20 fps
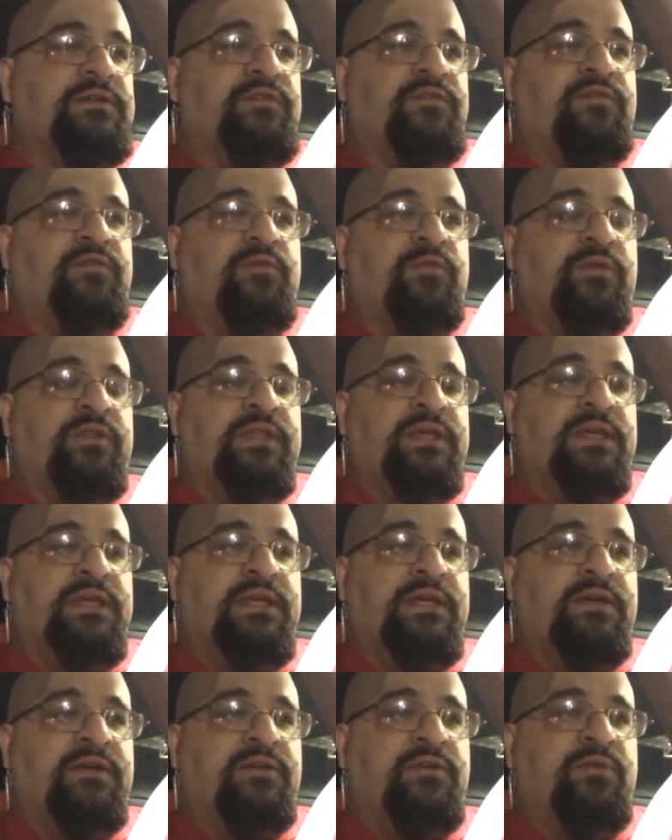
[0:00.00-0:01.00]
for
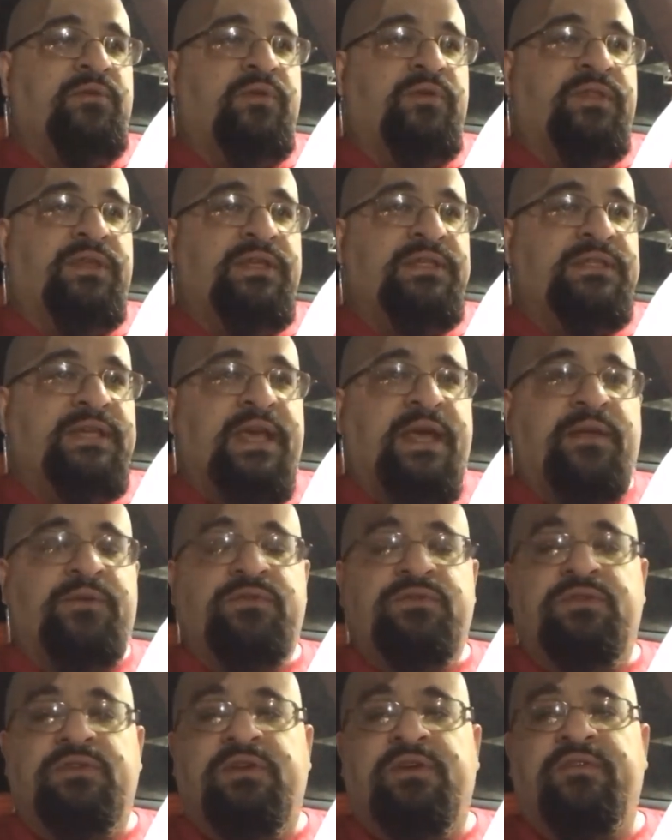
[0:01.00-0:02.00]
the Northeast
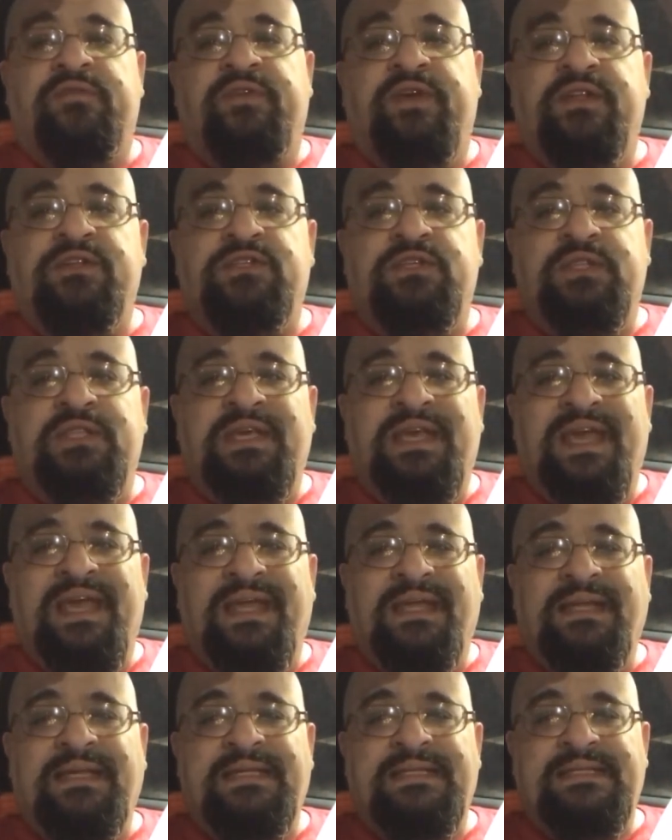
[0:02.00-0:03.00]
Council Convention, the
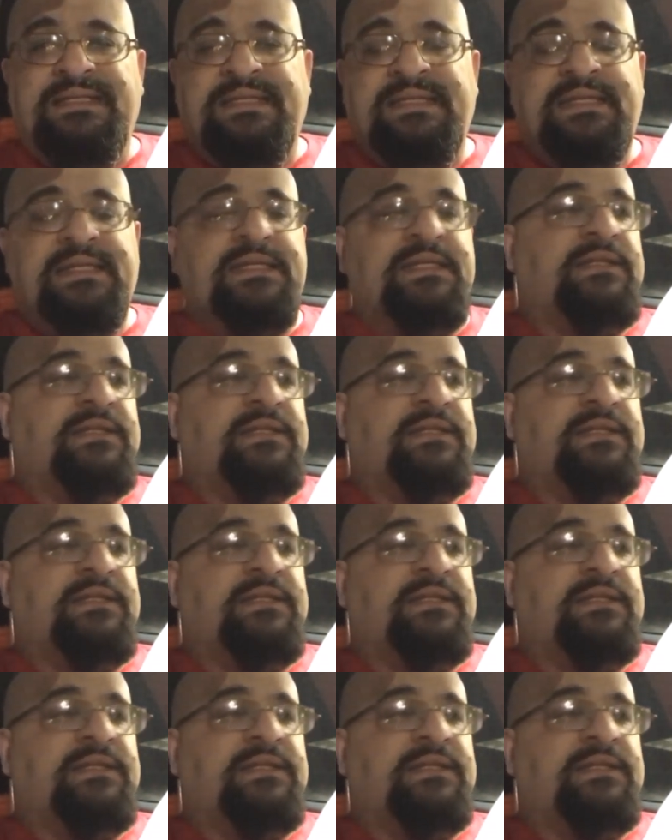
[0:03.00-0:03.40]
NEC.